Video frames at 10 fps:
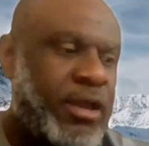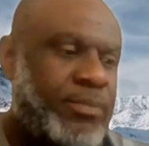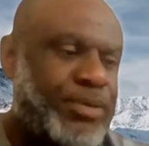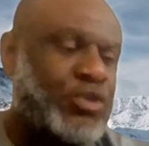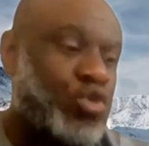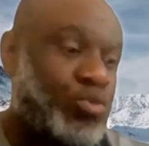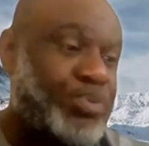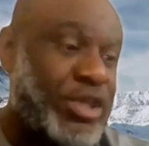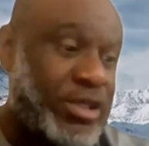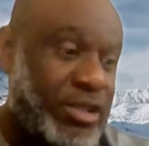
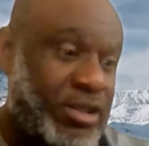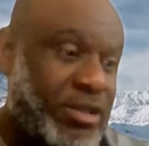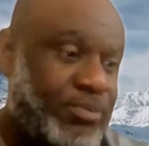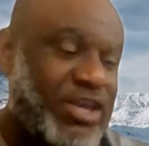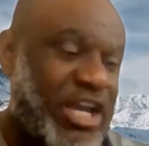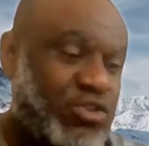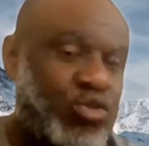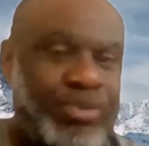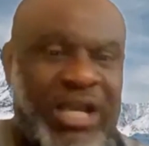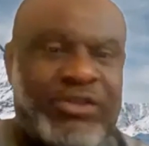P2P,
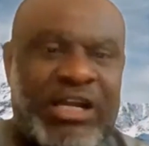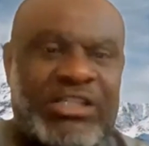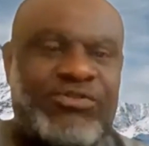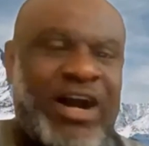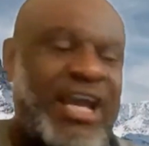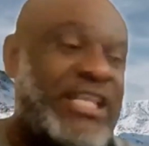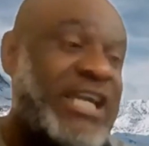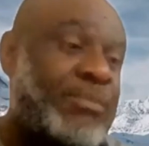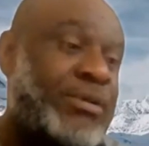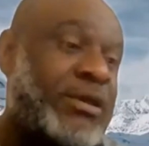peer-to-peer transfer. It
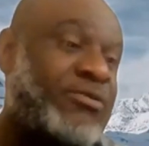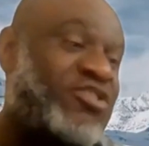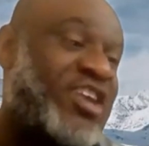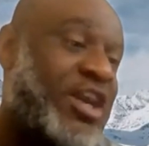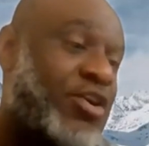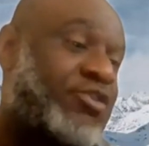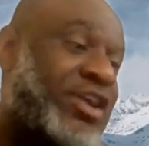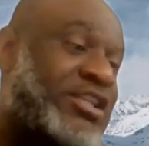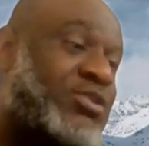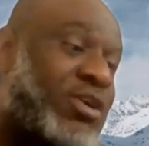can be via your
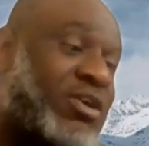credit or